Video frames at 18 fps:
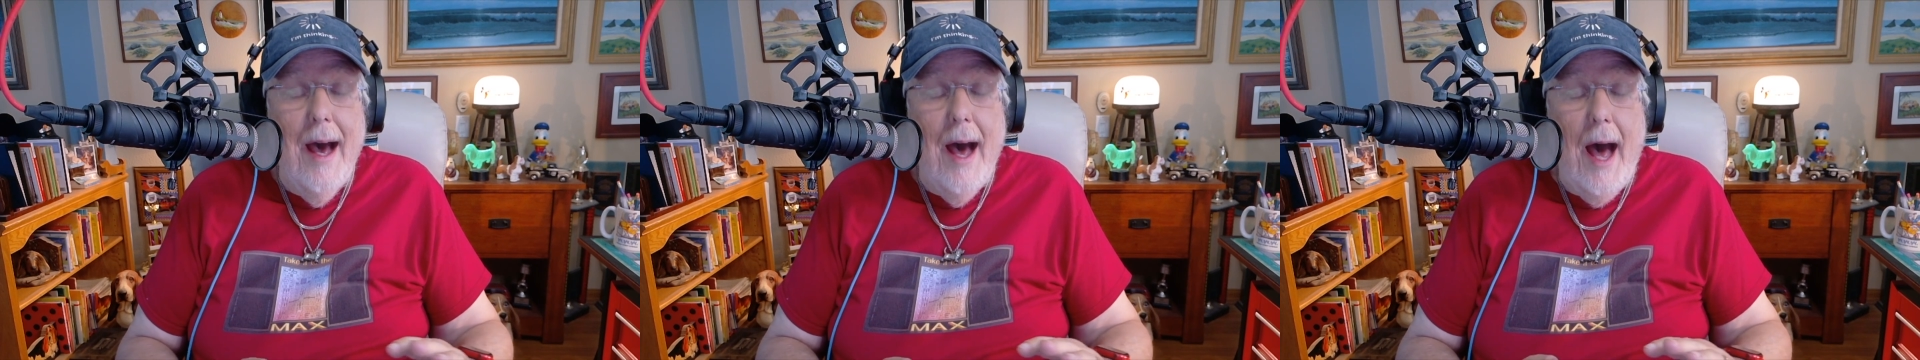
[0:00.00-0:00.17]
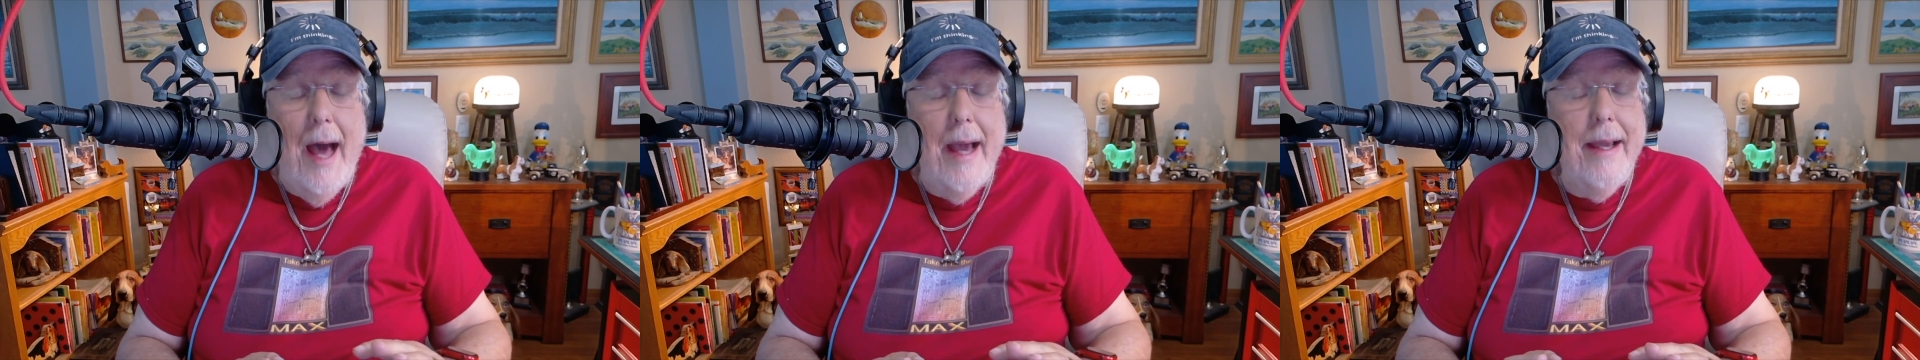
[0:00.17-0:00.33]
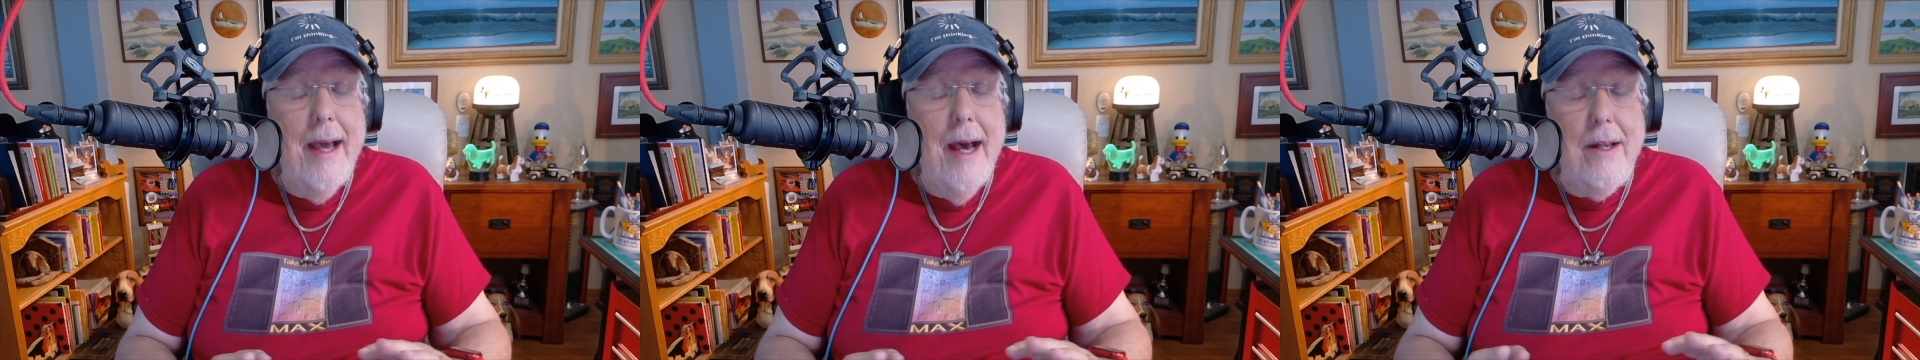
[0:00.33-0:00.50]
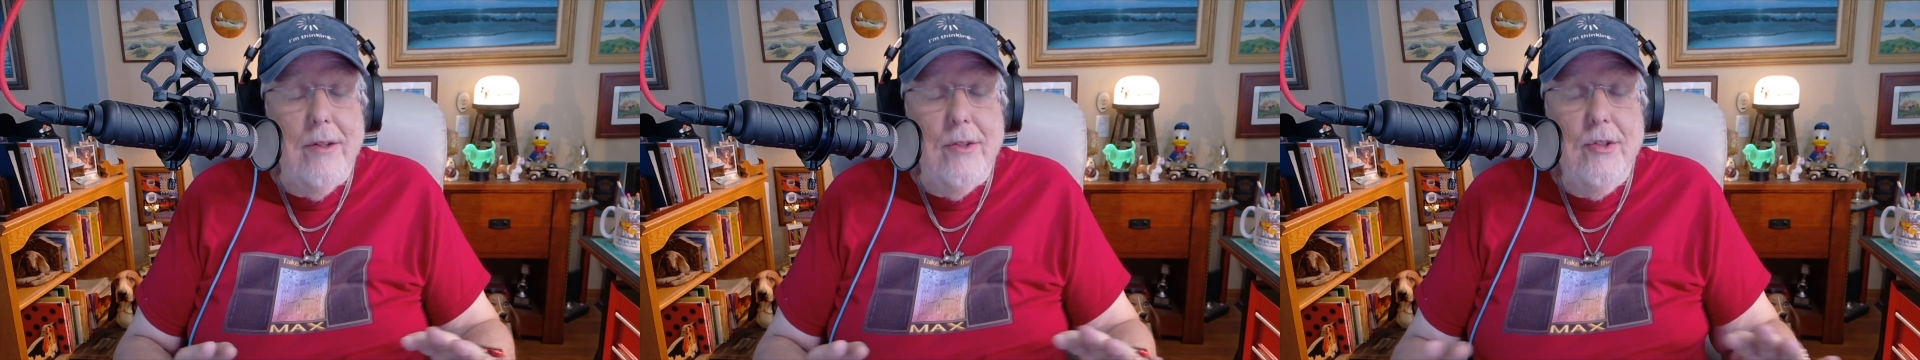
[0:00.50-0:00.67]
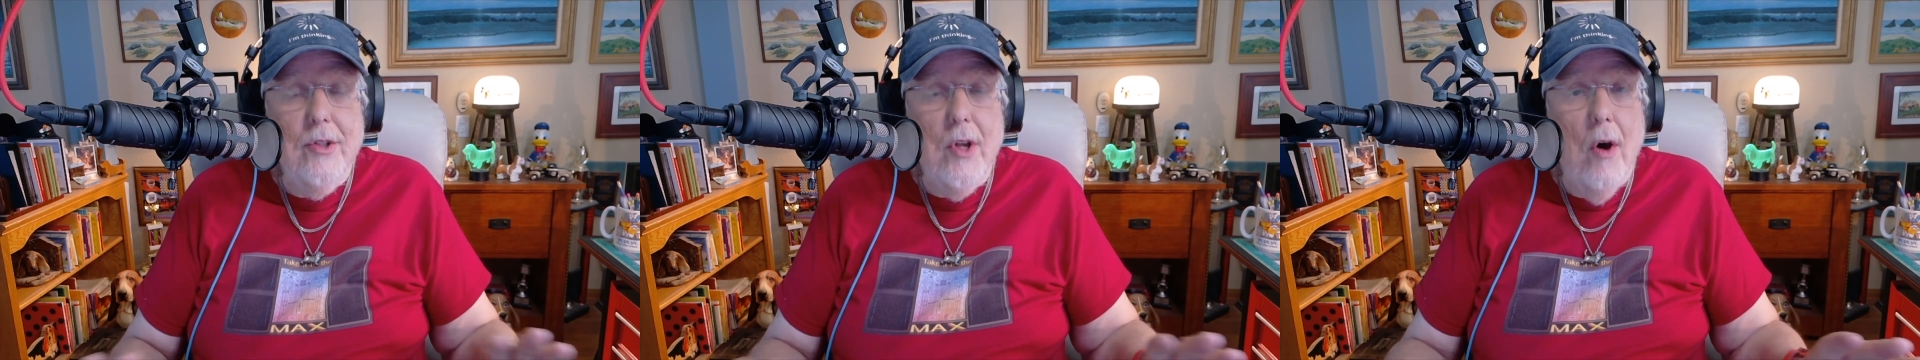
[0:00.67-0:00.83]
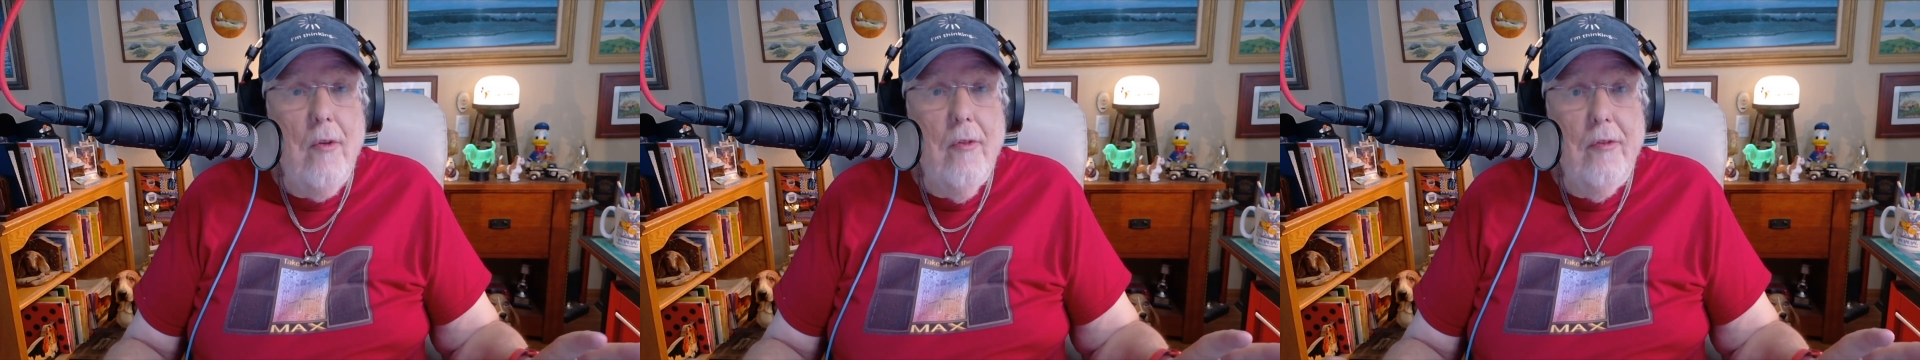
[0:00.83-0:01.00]
I got
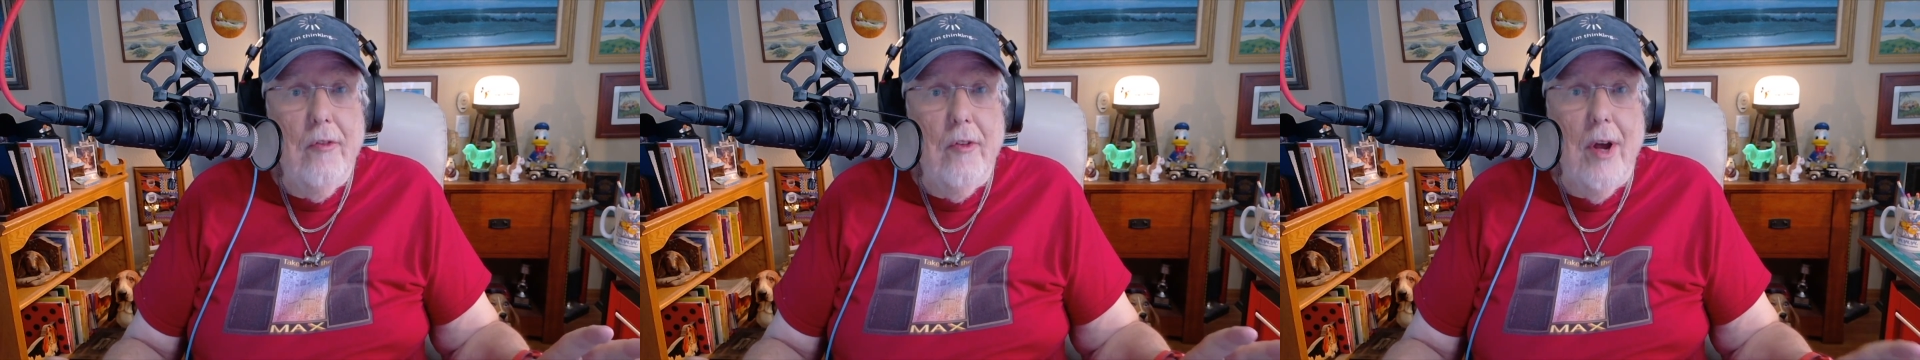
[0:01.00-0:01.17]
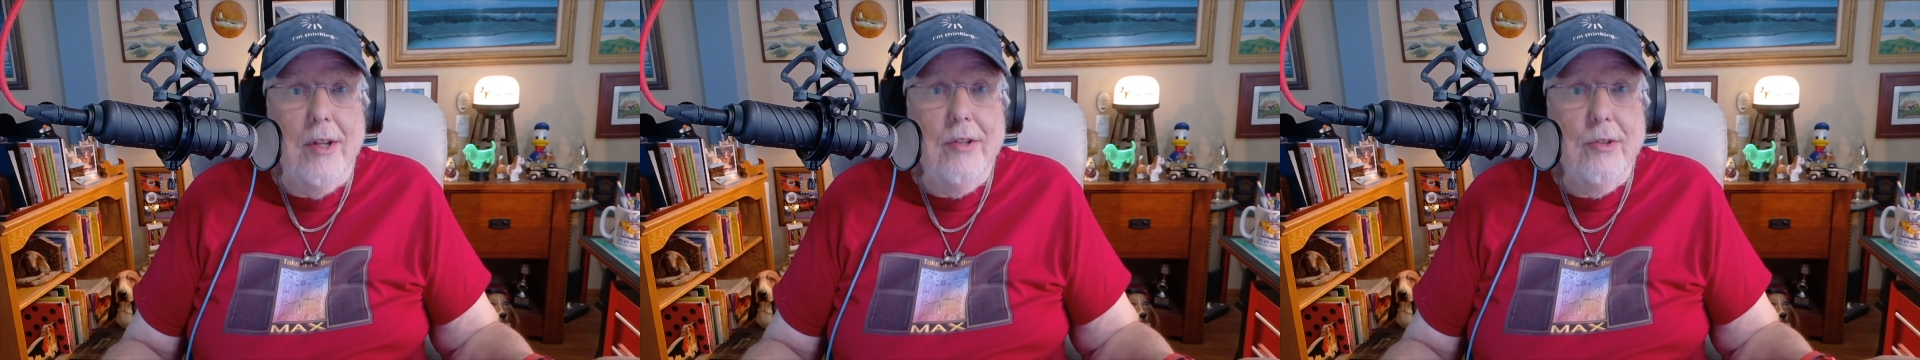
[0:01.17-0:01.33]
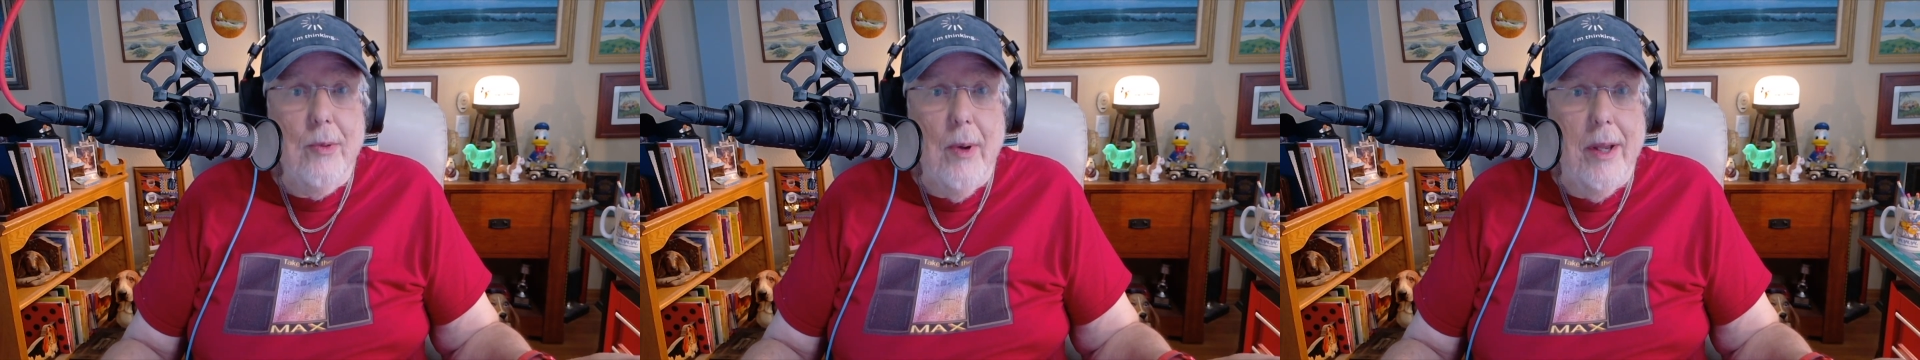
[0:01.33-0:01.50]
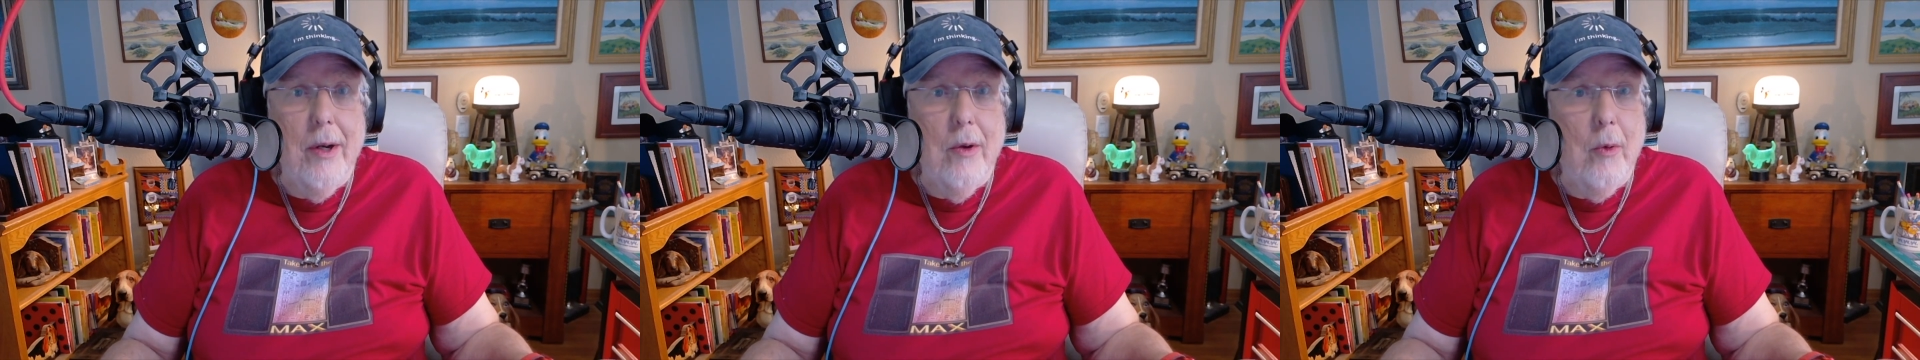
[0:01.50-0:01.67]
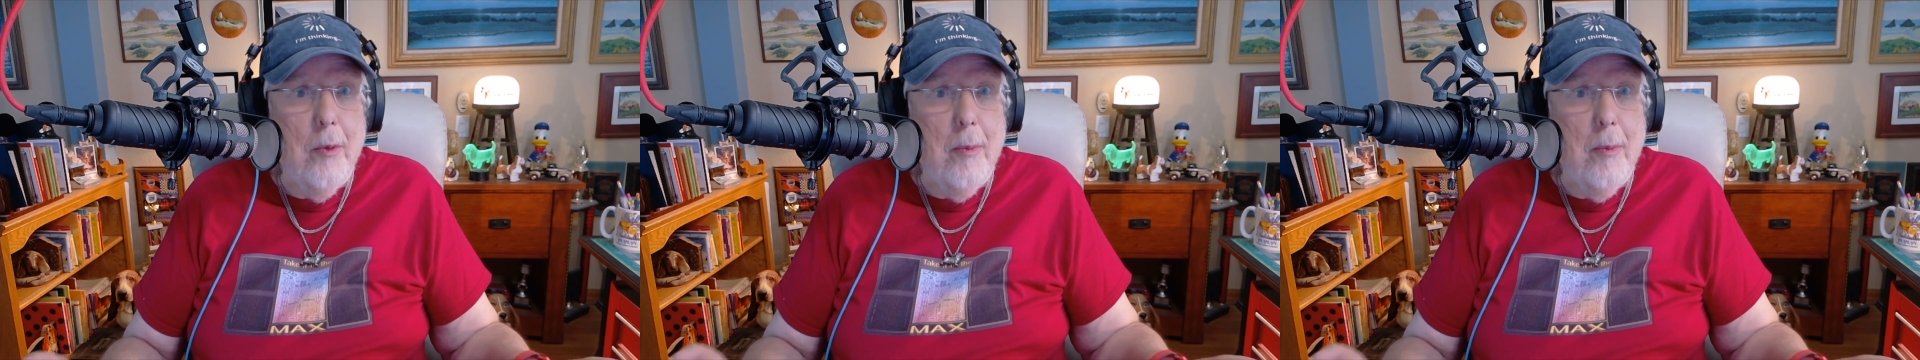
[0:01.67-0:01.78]
so frustrated